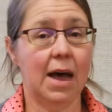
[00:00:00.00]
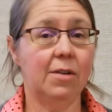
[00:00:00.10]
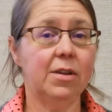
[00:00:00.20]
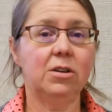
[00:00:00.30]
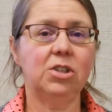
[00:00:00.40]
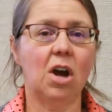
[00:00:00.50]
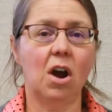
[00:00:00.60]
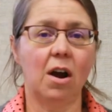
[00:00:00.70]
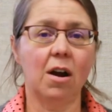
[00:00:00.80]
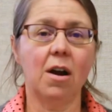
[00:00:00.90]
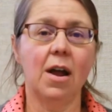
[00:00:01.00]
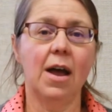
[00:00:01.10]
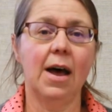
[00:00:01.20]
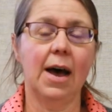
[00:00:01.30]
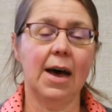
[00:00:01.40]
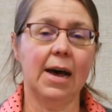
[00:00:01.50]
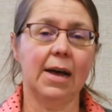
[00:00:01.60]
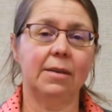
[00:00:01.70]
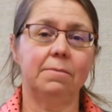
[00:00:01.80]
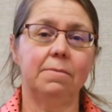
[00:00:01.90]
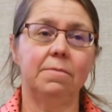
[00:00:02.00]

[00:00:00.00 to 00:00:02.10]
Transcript: how theirs are. Uh,